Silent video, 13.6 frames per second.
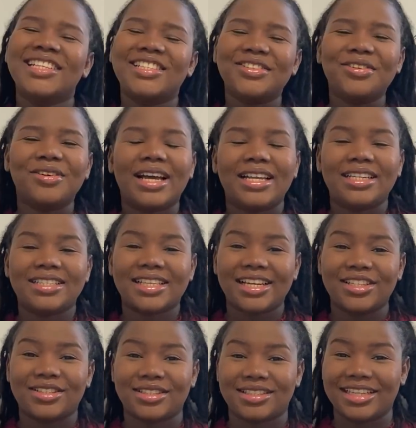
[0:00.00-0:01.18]
So I
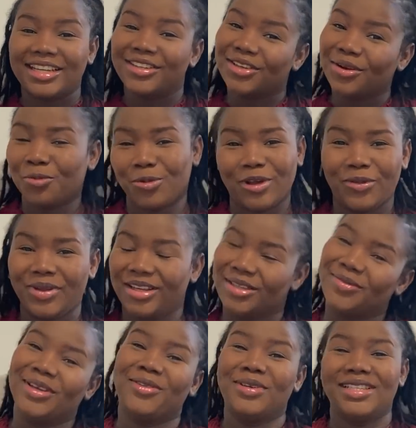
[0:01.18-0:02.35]
decided to stand up while my
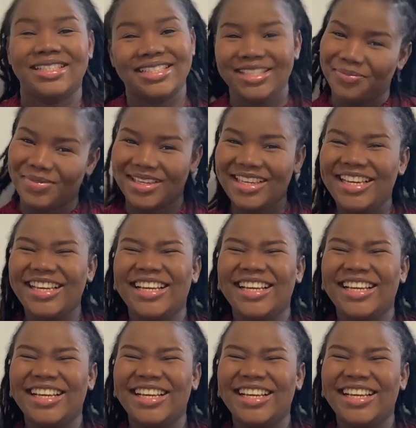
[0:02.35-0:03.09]
husband was sleeping